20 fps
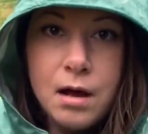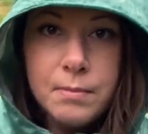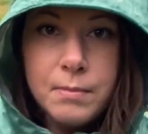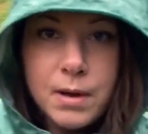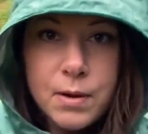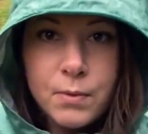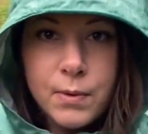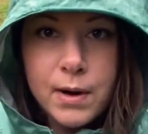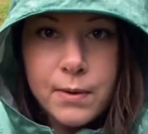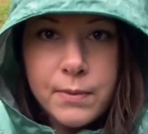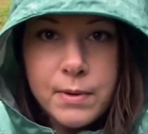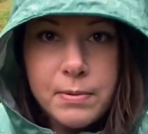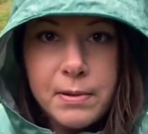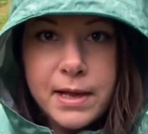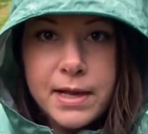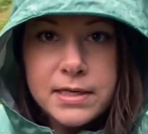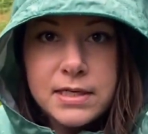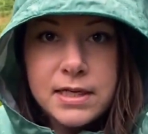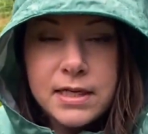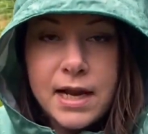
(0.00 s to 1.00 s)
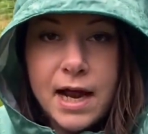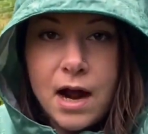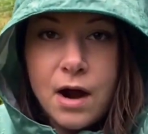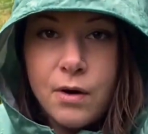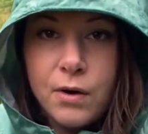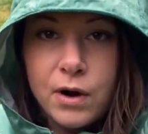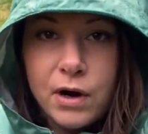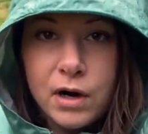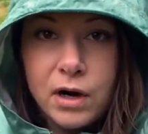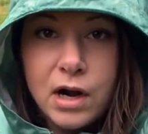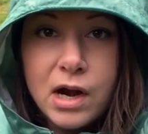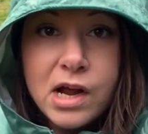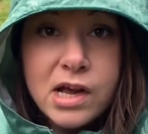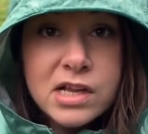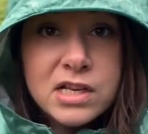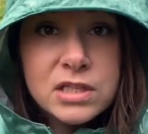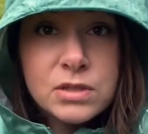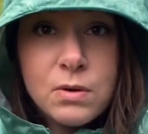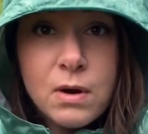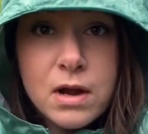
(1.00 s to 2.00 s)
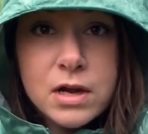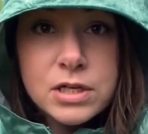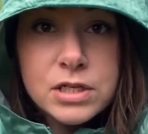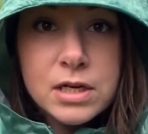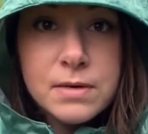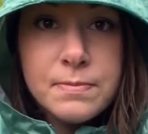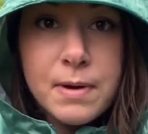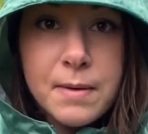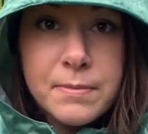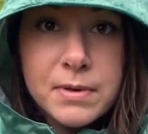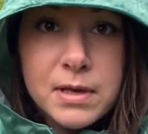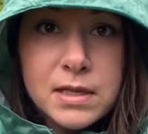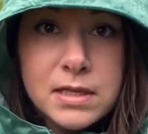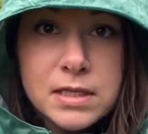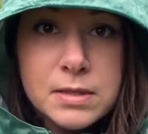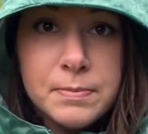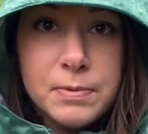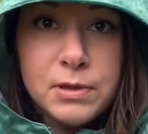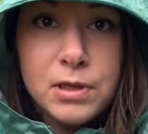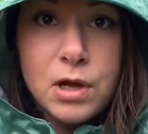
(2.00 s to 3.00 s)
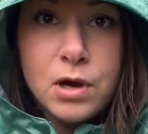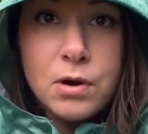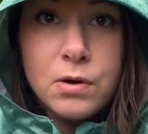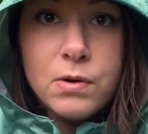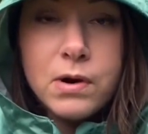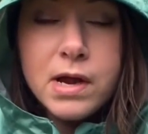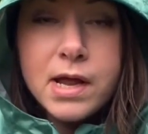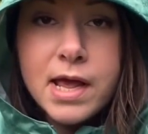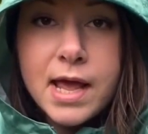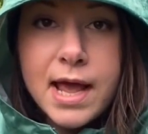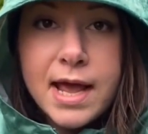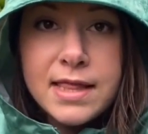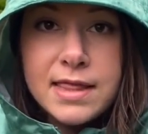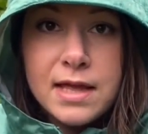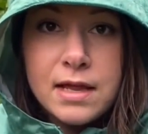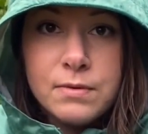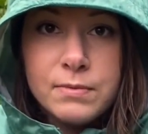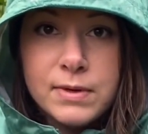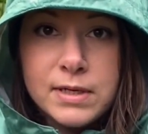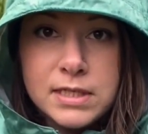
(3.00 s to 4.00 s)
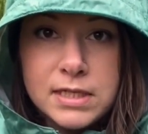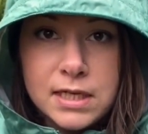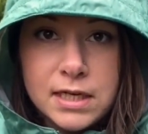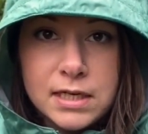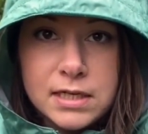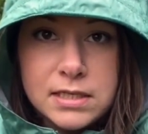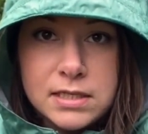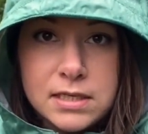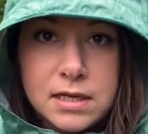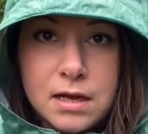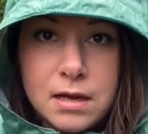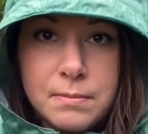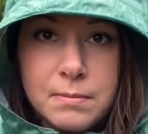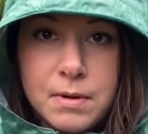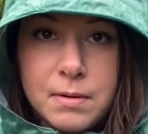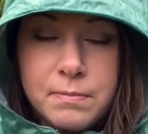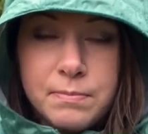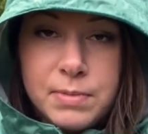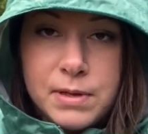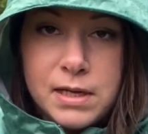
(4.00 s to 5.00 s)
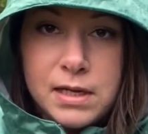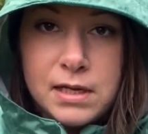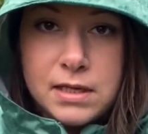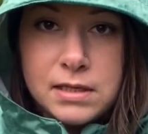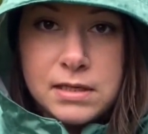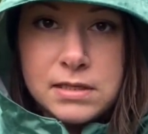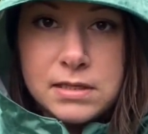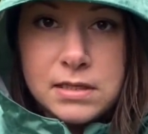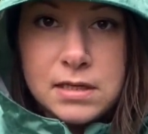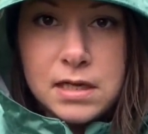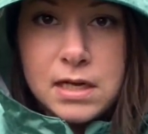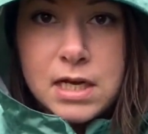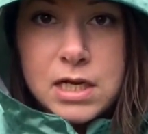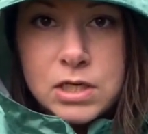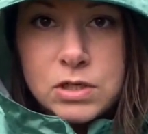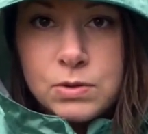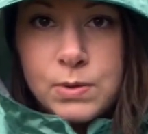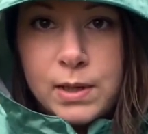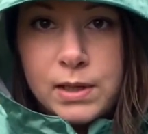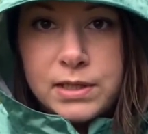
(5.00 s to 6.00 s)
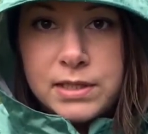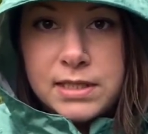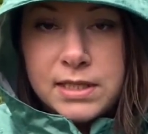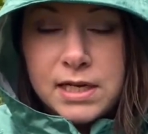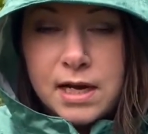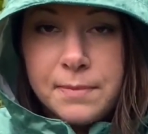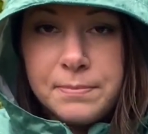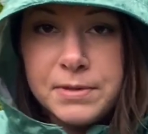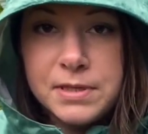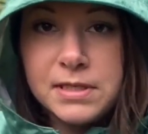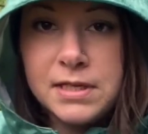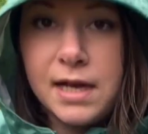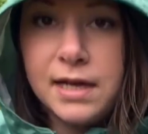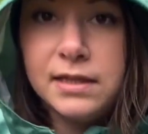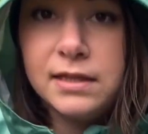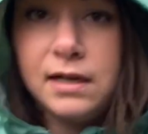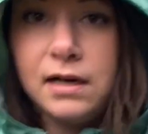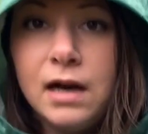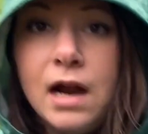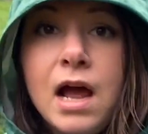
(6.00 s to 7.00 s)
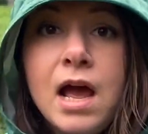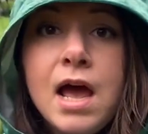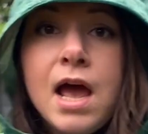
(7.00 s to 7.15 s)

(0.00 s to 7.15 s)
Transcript: where we planted our squash and pumpkins below, and then we did some beans trellising up the side there.